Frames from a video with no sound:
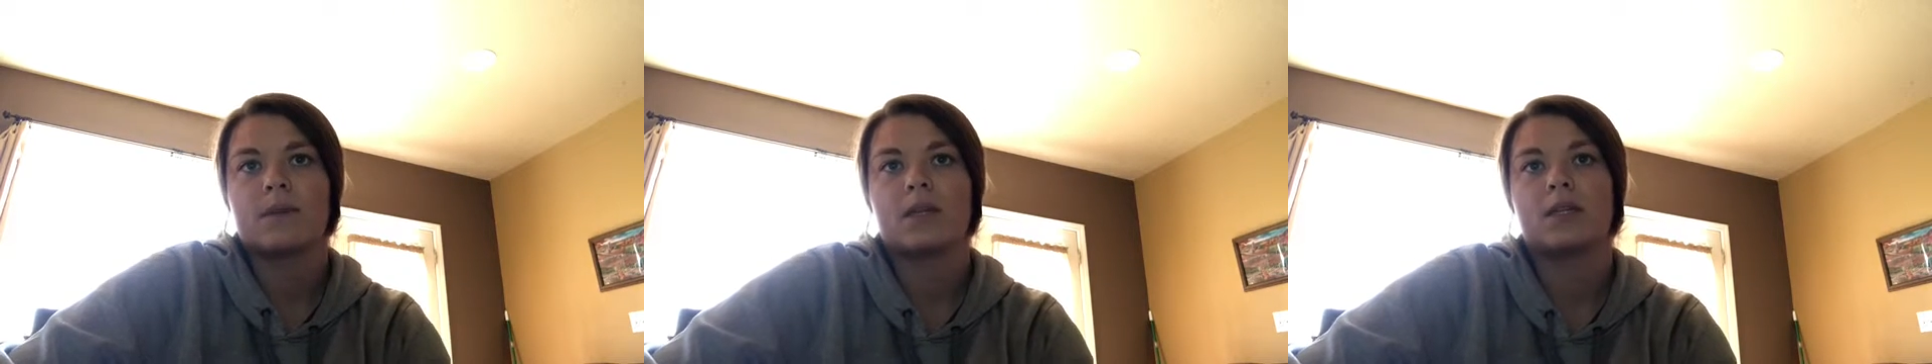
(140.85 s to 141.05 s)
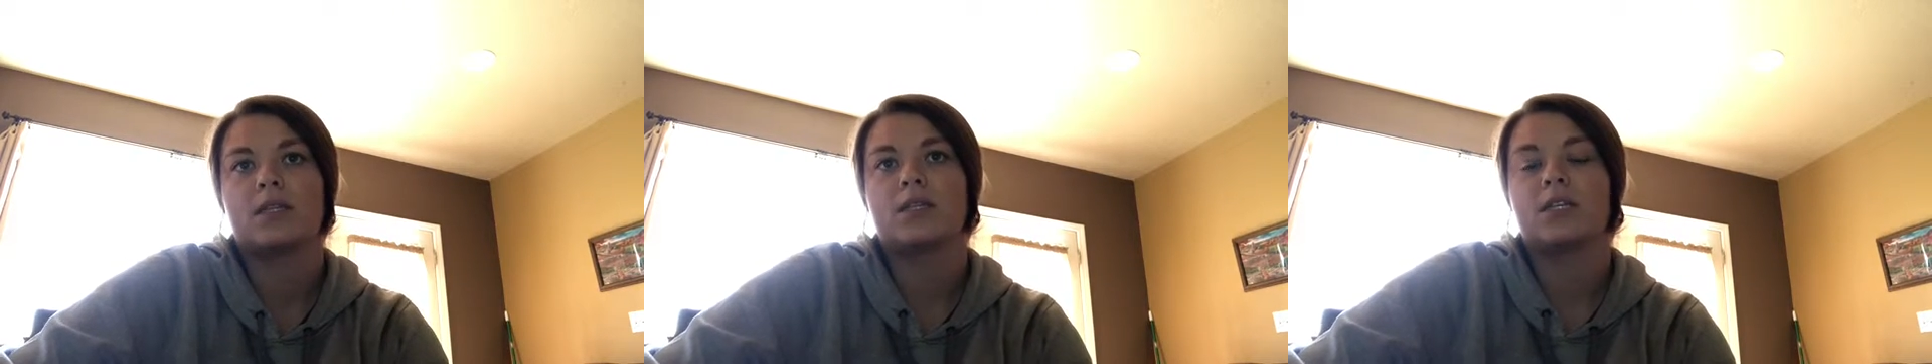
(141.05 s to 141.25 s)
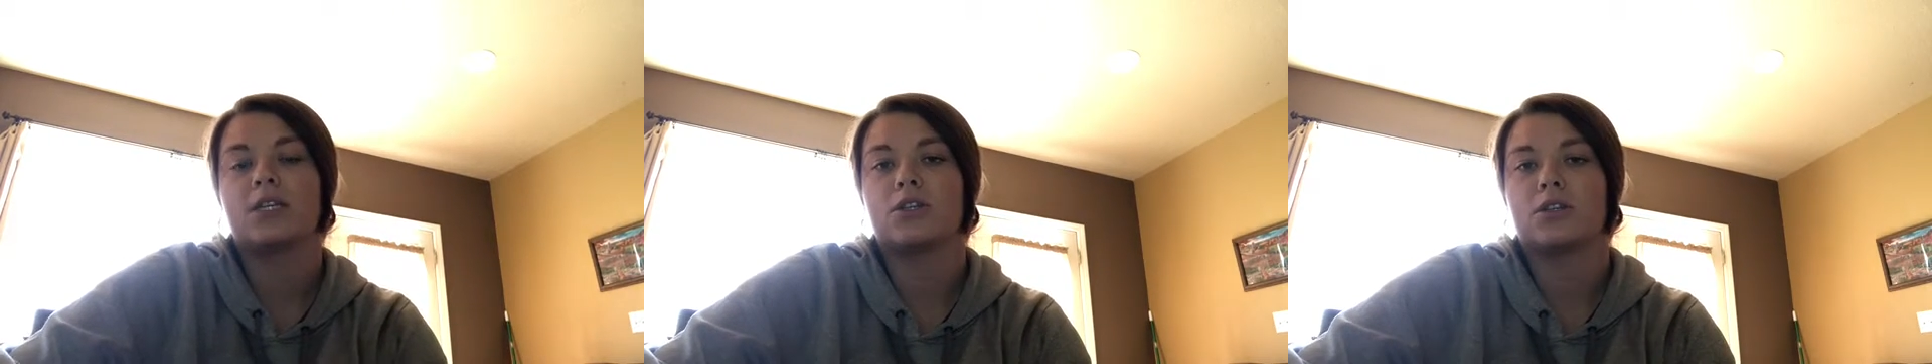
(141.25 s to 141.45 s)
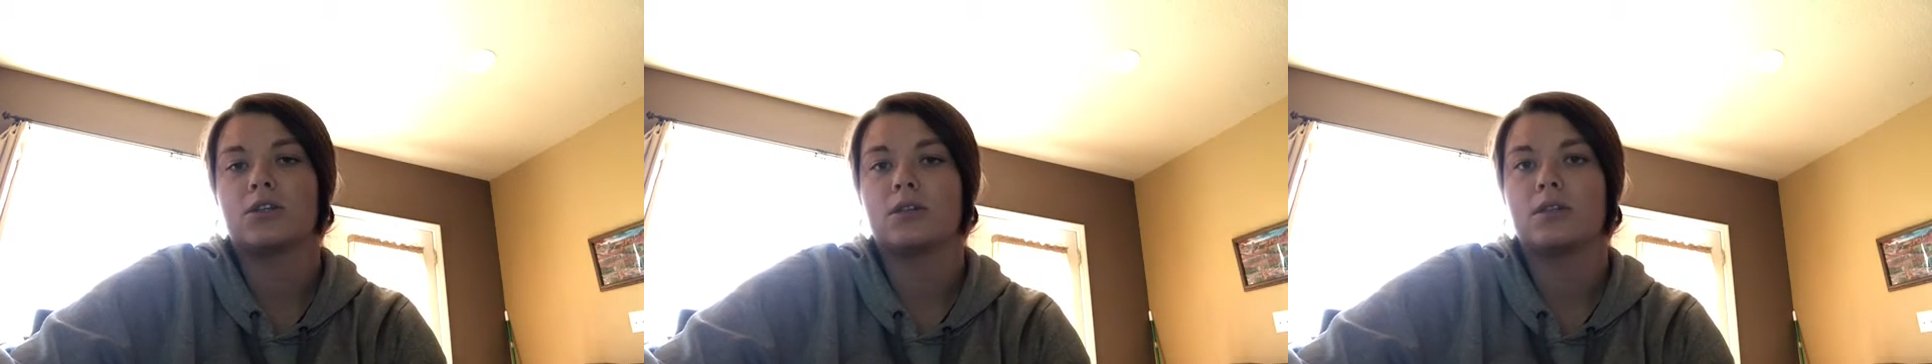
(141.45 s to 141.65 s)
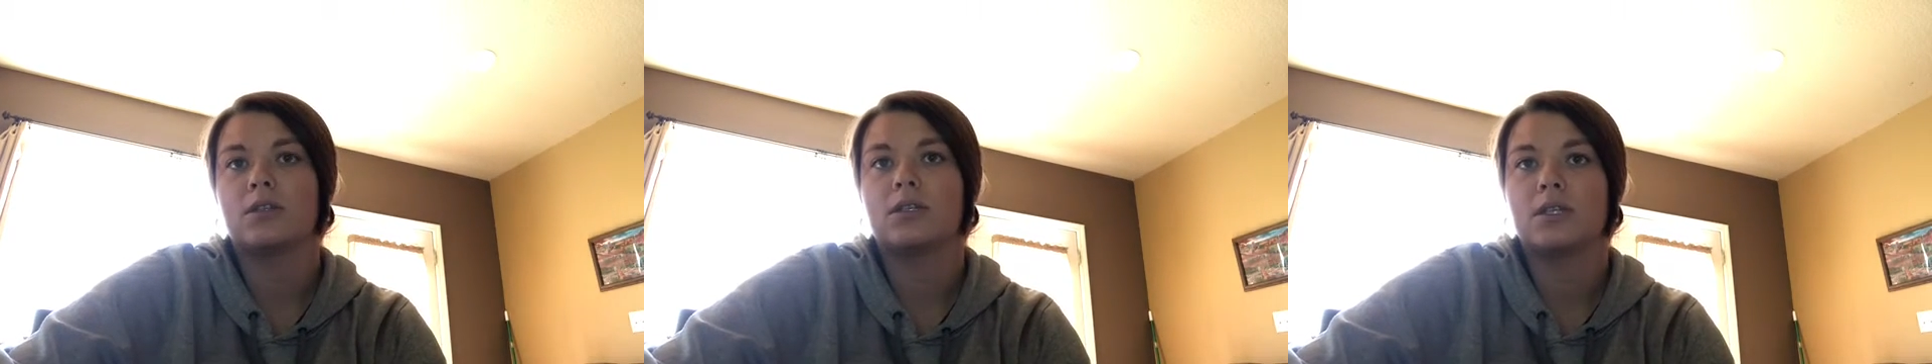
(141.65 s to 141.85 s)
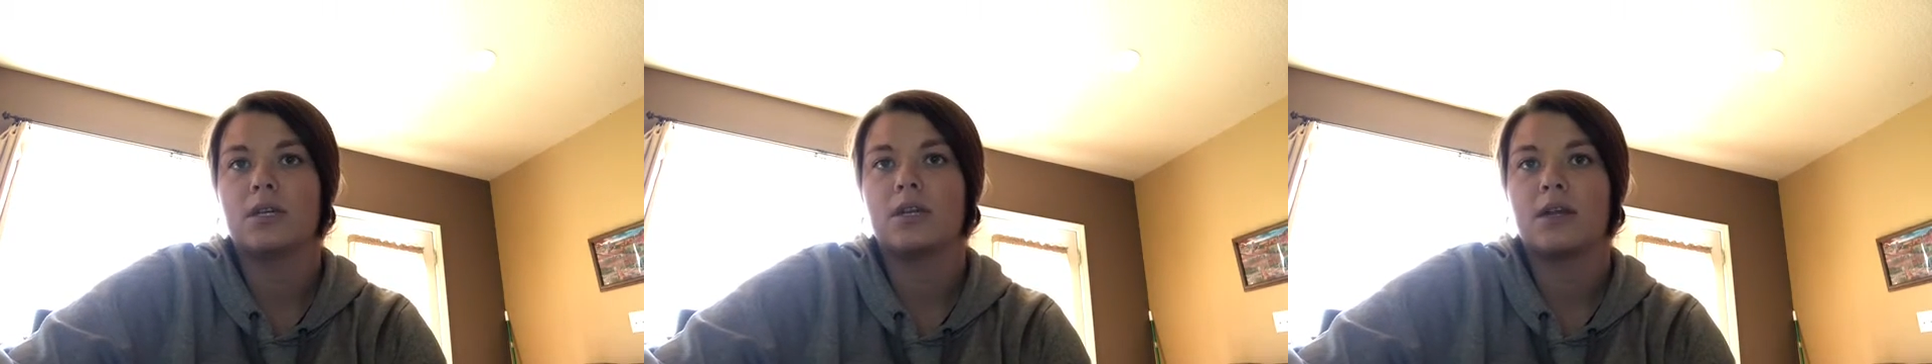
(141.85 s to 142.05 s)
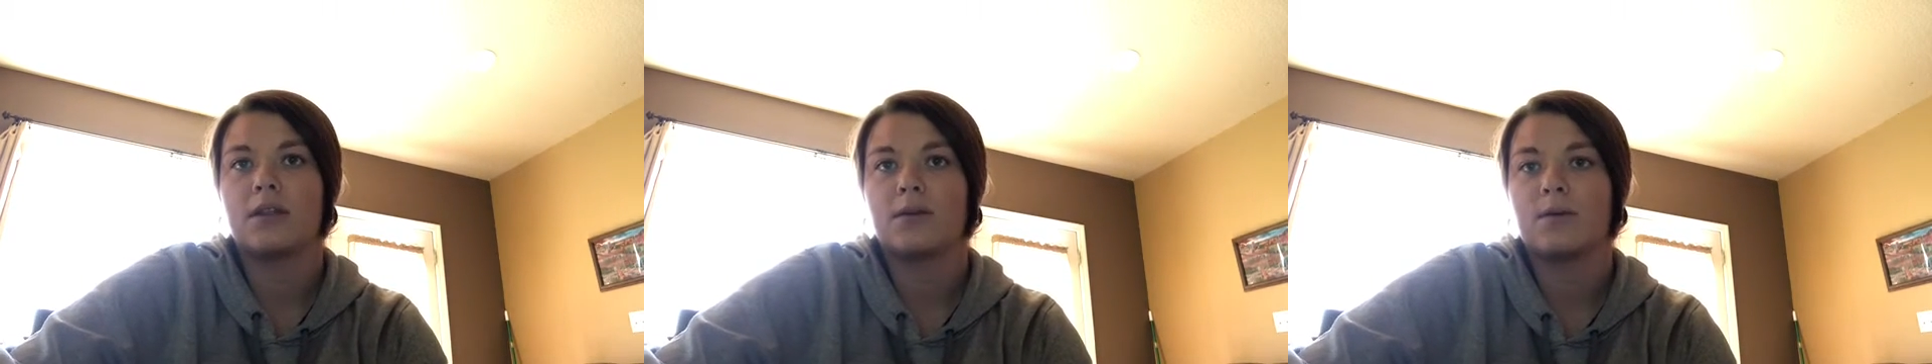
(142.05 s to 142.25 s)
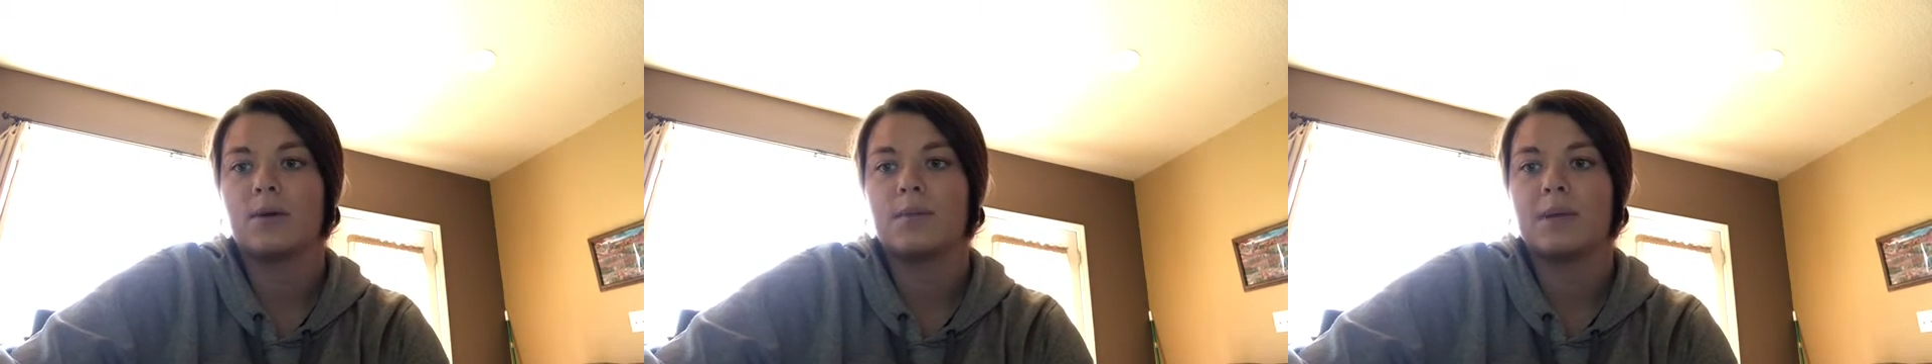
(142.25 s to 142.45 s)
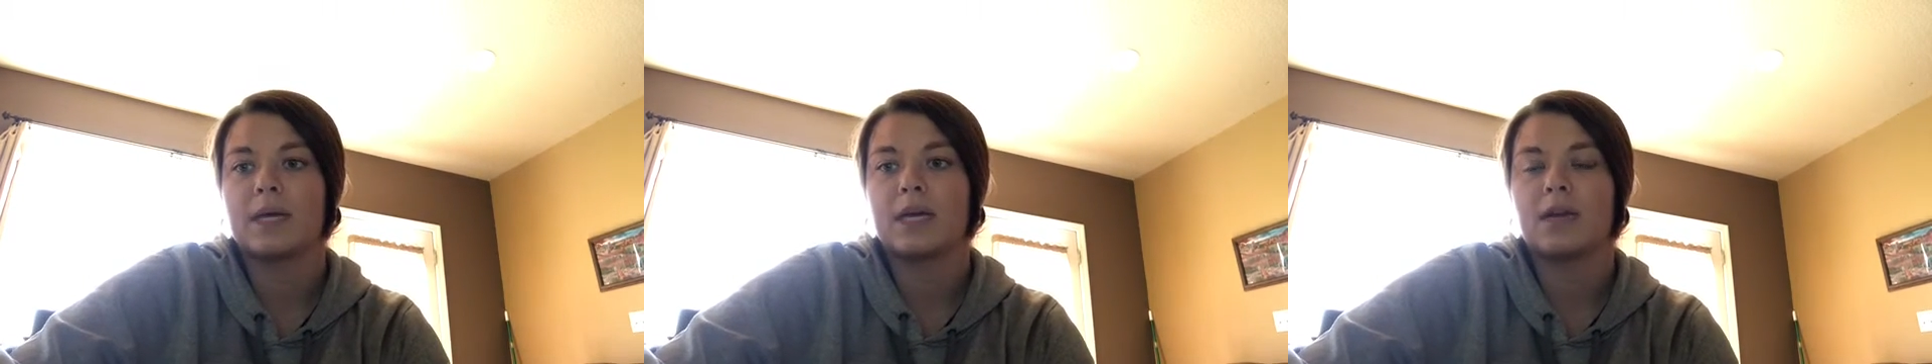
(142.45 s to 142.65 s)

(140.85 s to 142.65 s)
Sea turtles, another one being